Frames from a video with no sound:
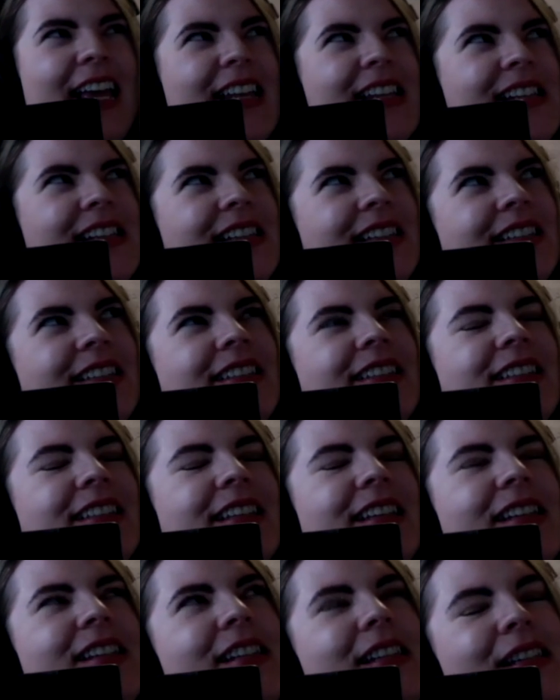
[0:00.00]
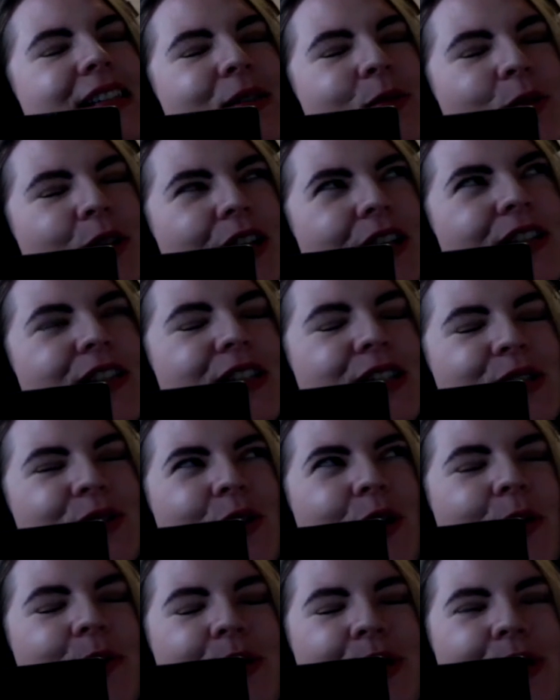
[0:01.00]
and let's see, someone else
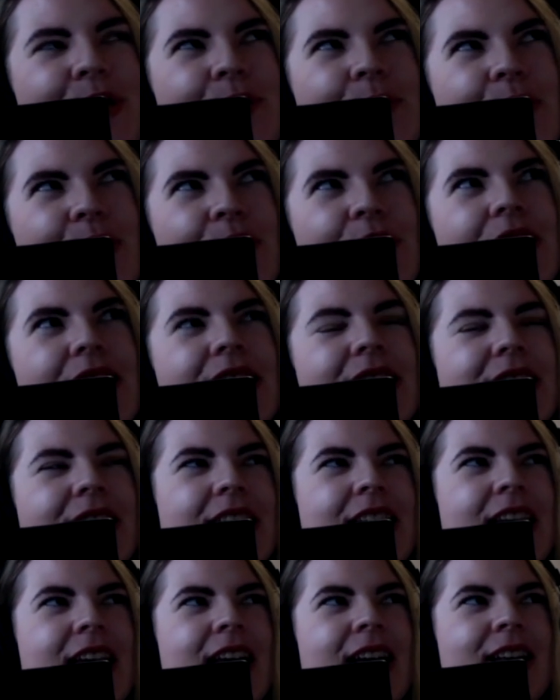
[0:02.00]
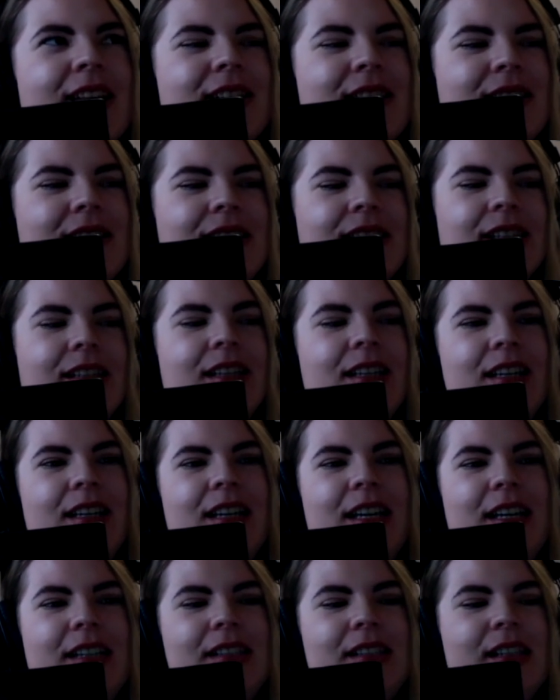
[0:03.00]
described it to me recently as
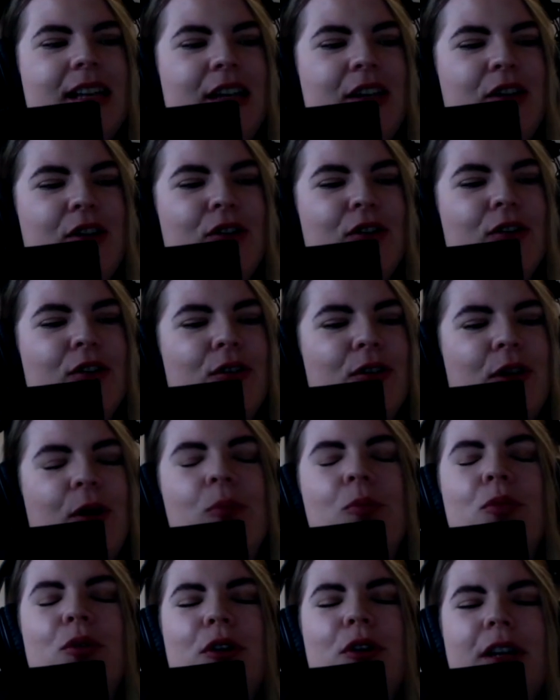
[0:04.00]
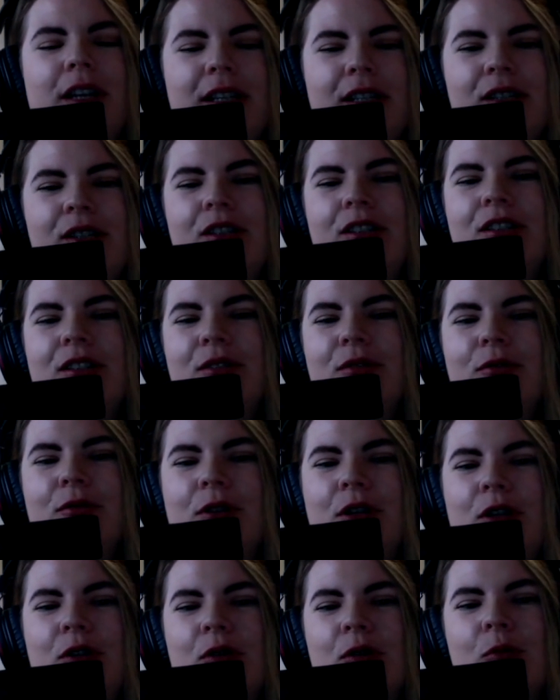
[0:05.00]
it's like your thumbprint
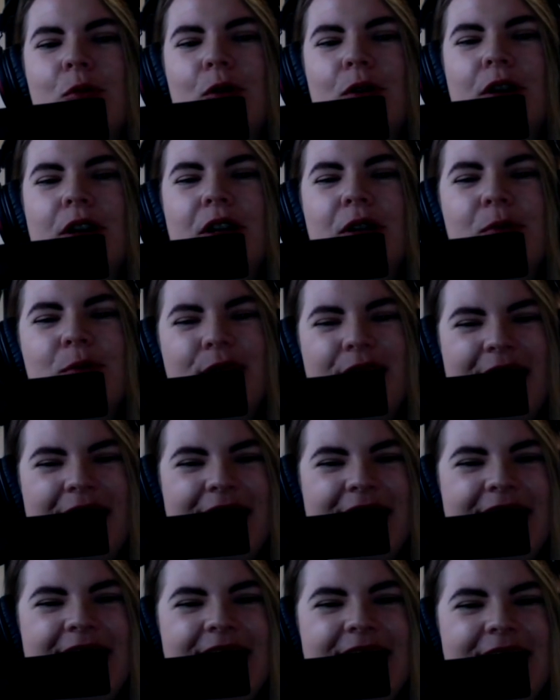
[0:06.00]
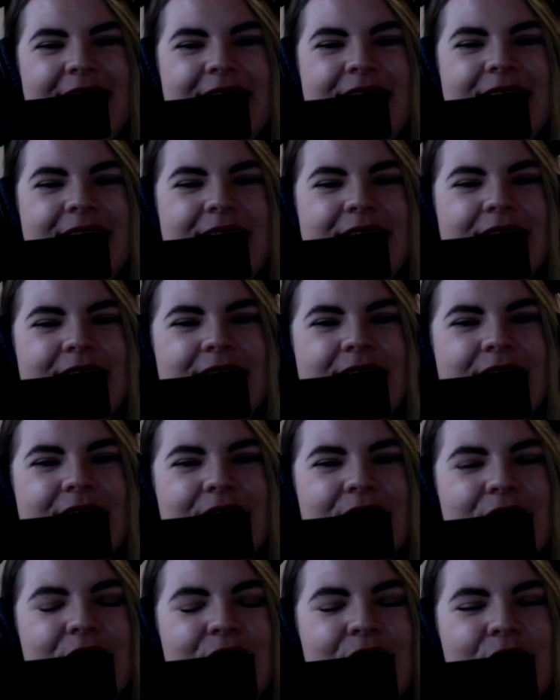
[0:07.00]
when you were born on the planet.
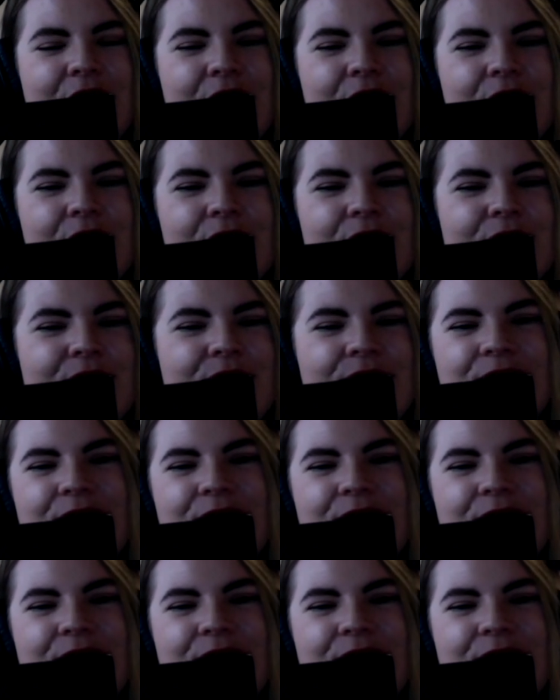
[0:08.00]
Sure. Your